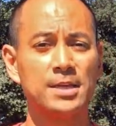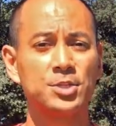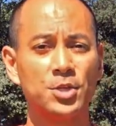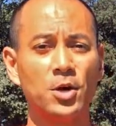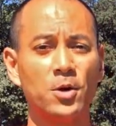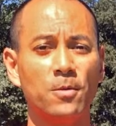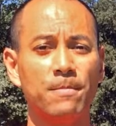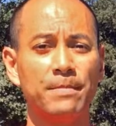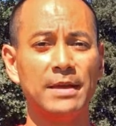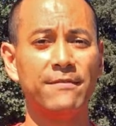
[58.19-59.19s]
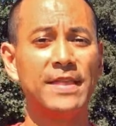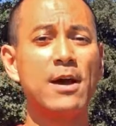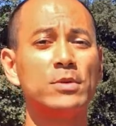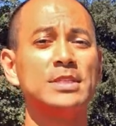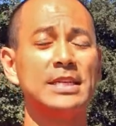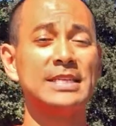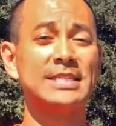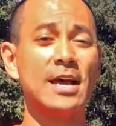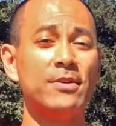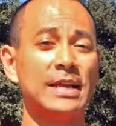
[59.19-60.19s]
So if that wasn't
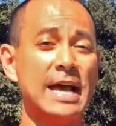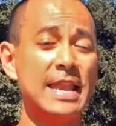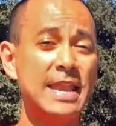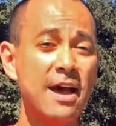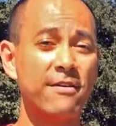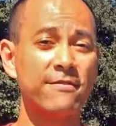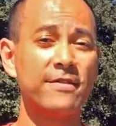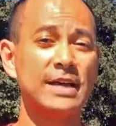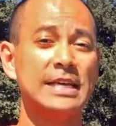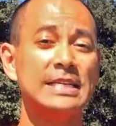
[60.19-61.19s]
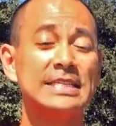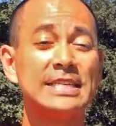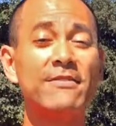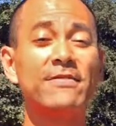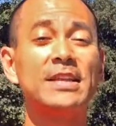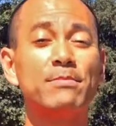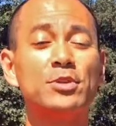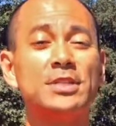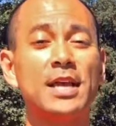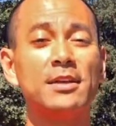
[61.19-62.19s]
astounding enough,
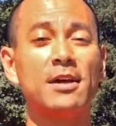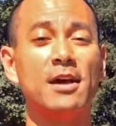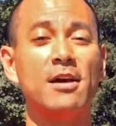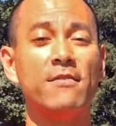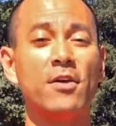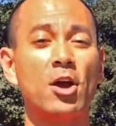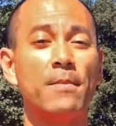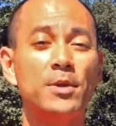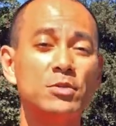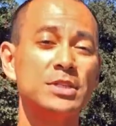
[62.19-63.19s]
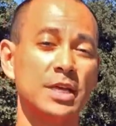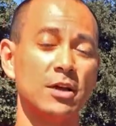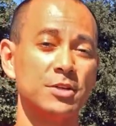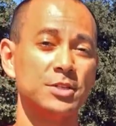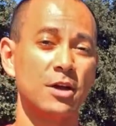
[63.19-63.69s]
70% of our immune cells